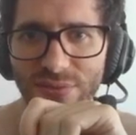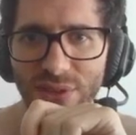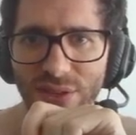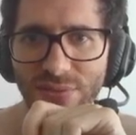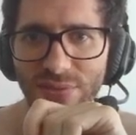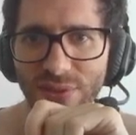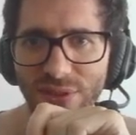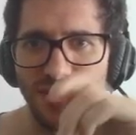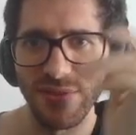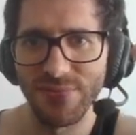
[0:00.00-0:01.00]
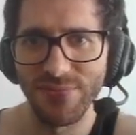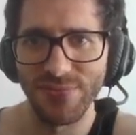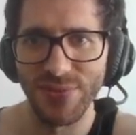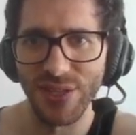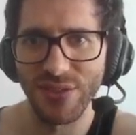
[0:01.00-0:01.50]
then there's
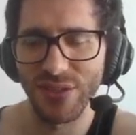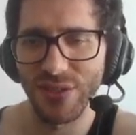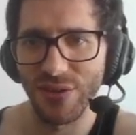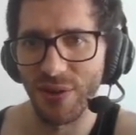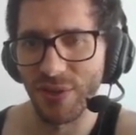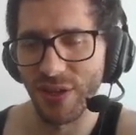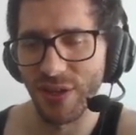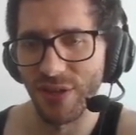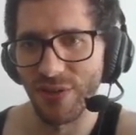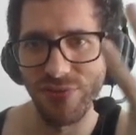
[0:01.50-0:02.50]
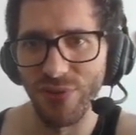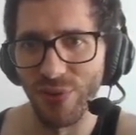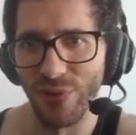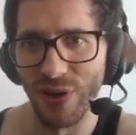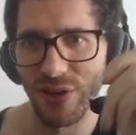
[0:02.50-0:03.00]
this, grabbing the
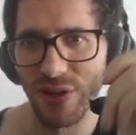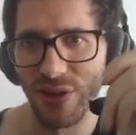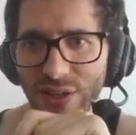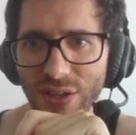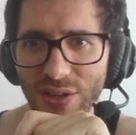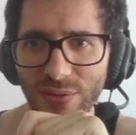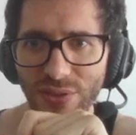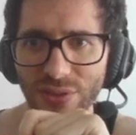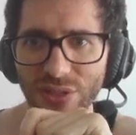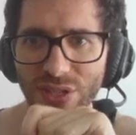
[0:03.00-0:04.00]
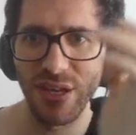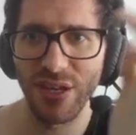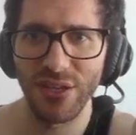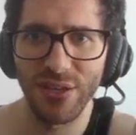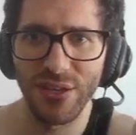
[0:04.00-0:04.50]
full rook with check,
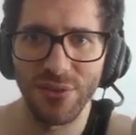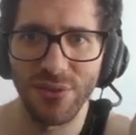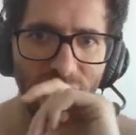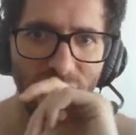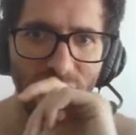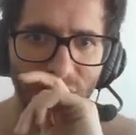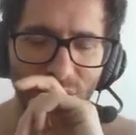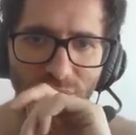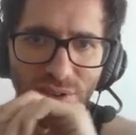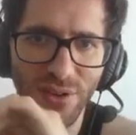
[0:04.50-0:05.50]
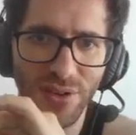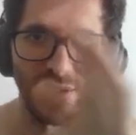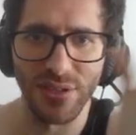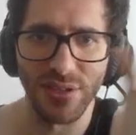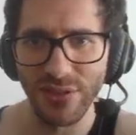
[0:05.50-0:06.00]
putting the king over there,
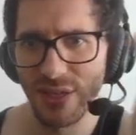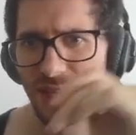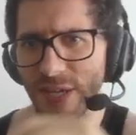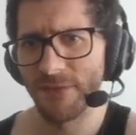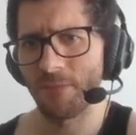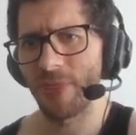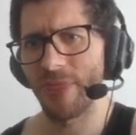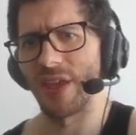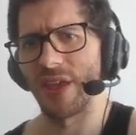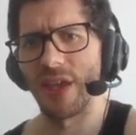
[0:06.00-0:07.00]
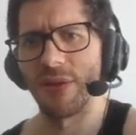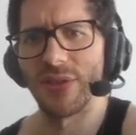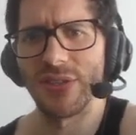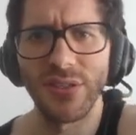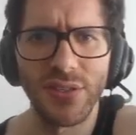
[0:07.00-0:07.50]
and the game
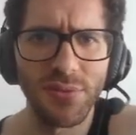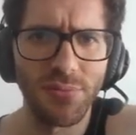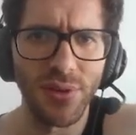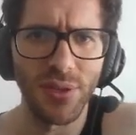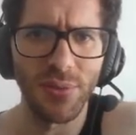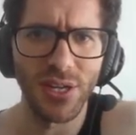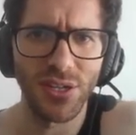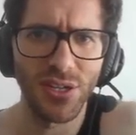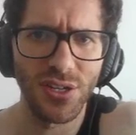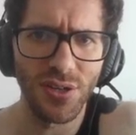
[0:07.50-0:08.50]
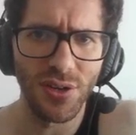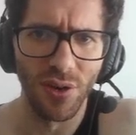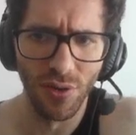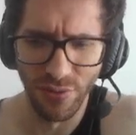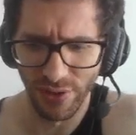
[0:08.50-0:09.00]
is pretty much
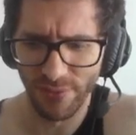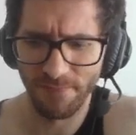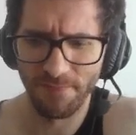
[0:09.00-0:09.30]
over.